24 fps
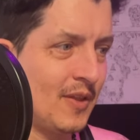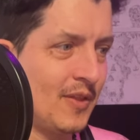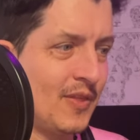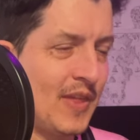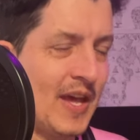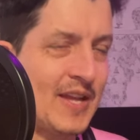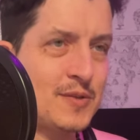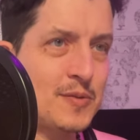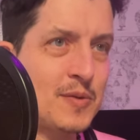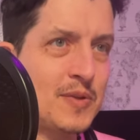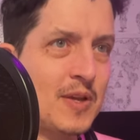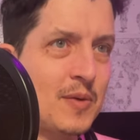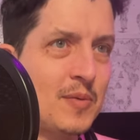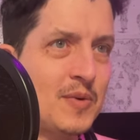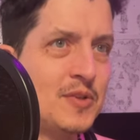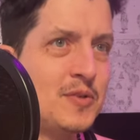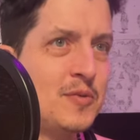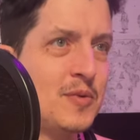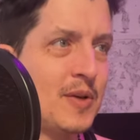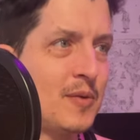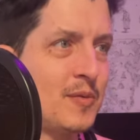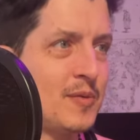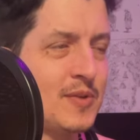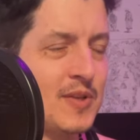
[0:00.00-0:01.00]
that's what they would do.
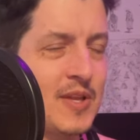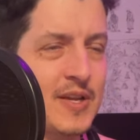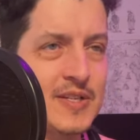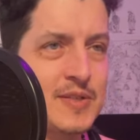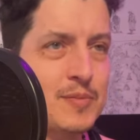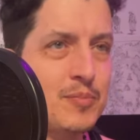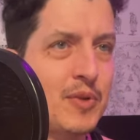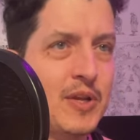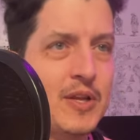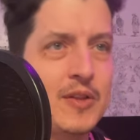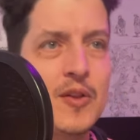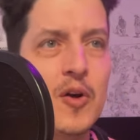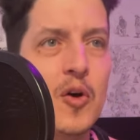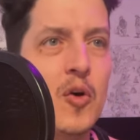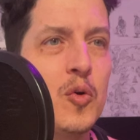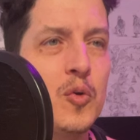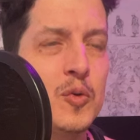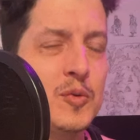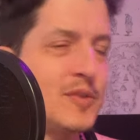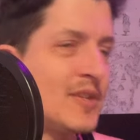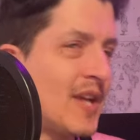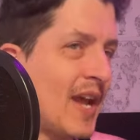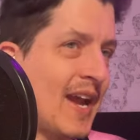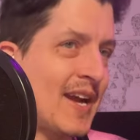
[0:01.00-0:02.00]
They would explain the whole
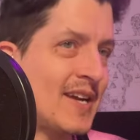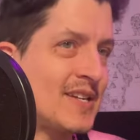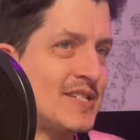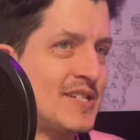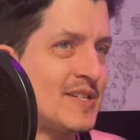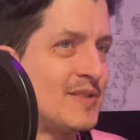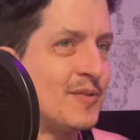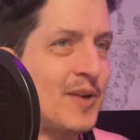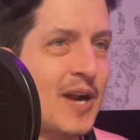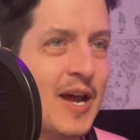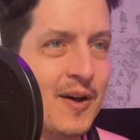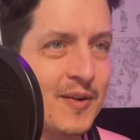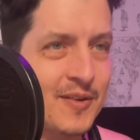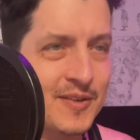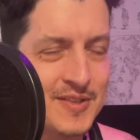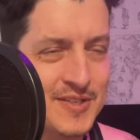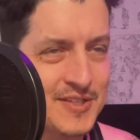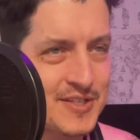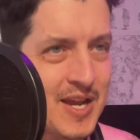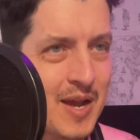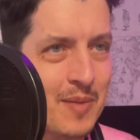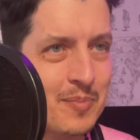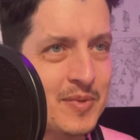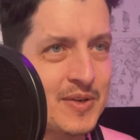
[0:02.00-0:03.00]
taxi route in
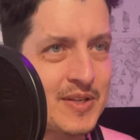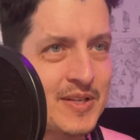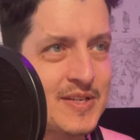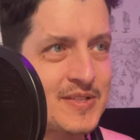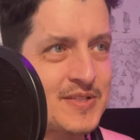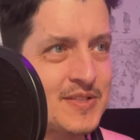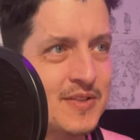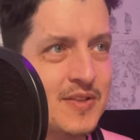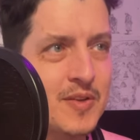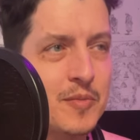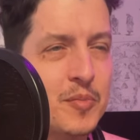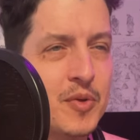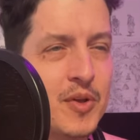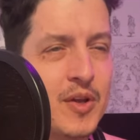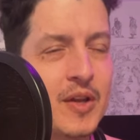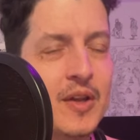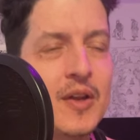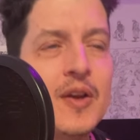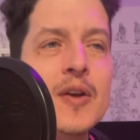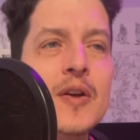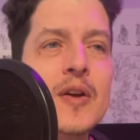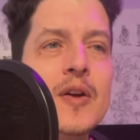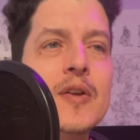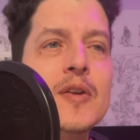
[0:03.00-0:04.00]
Japanese, and they'd be like,
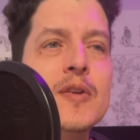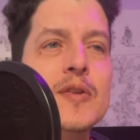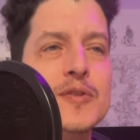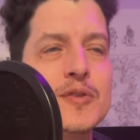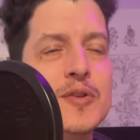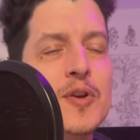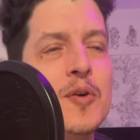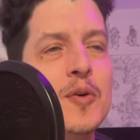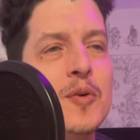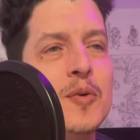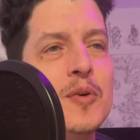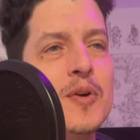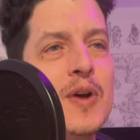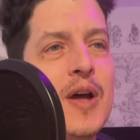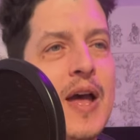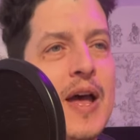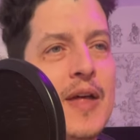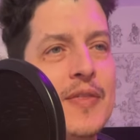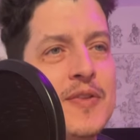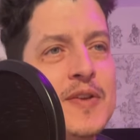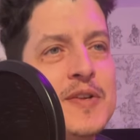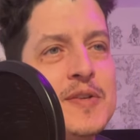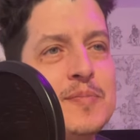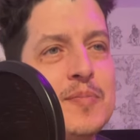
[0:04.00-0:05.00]
so
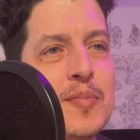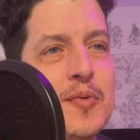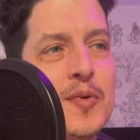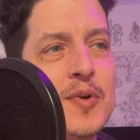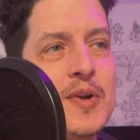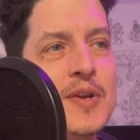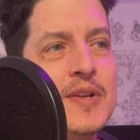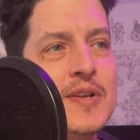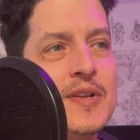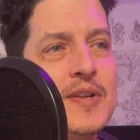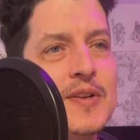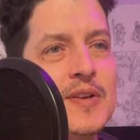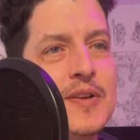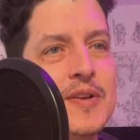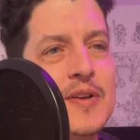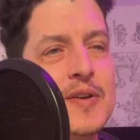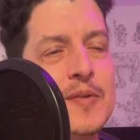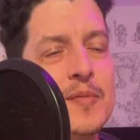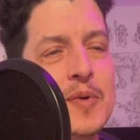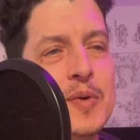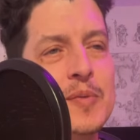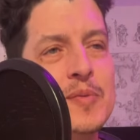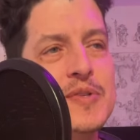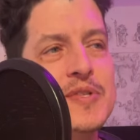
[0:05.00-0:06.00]
at this point,
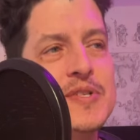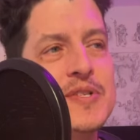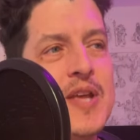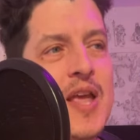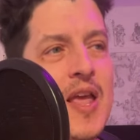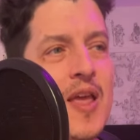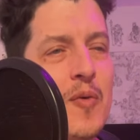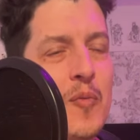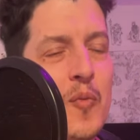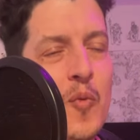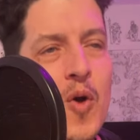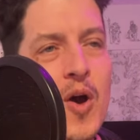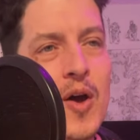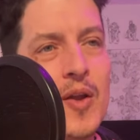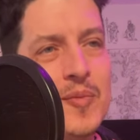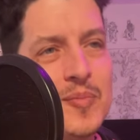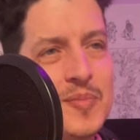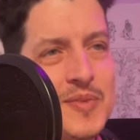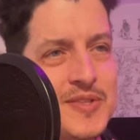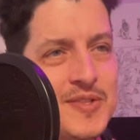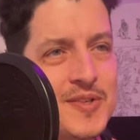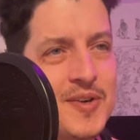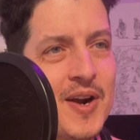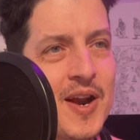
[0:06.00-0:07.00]
we would say what,
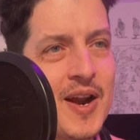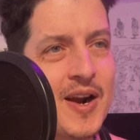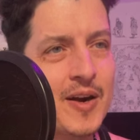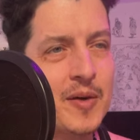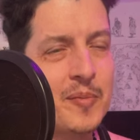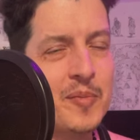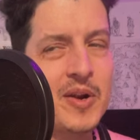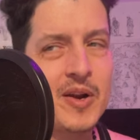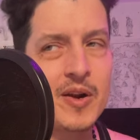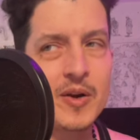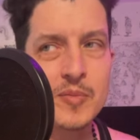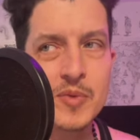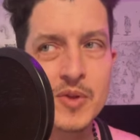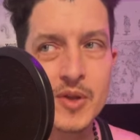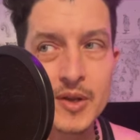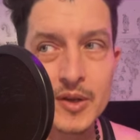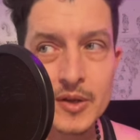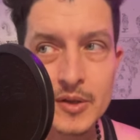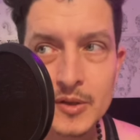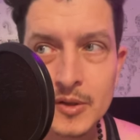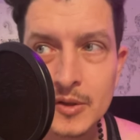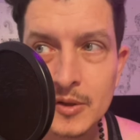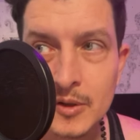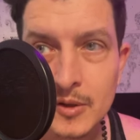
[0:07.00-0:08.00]
Mr. Ackerman? And I'd be like,
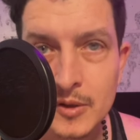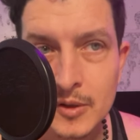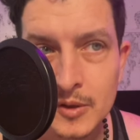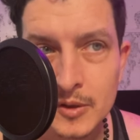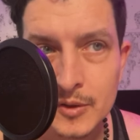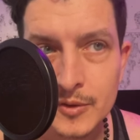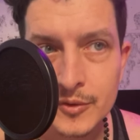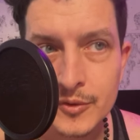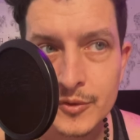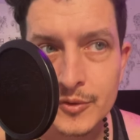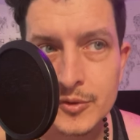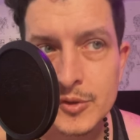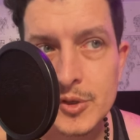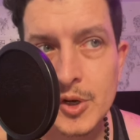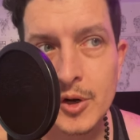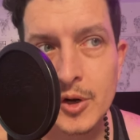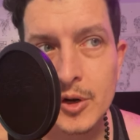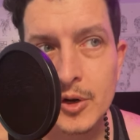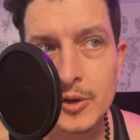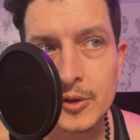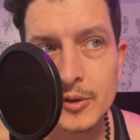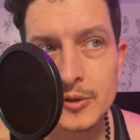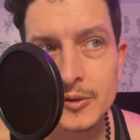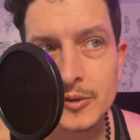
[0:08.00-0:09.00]

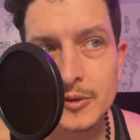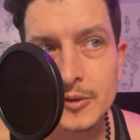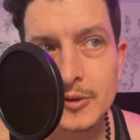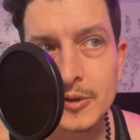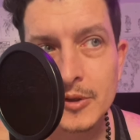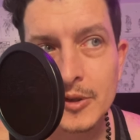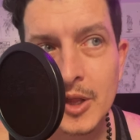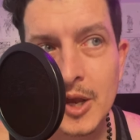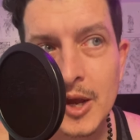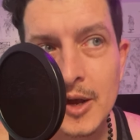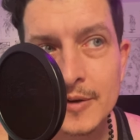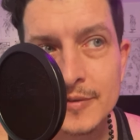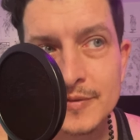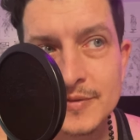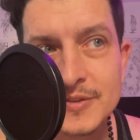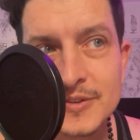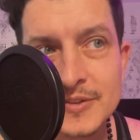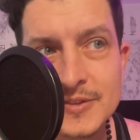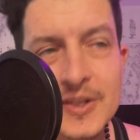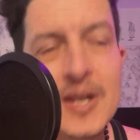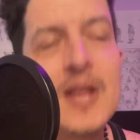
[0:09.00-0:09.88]
turn left.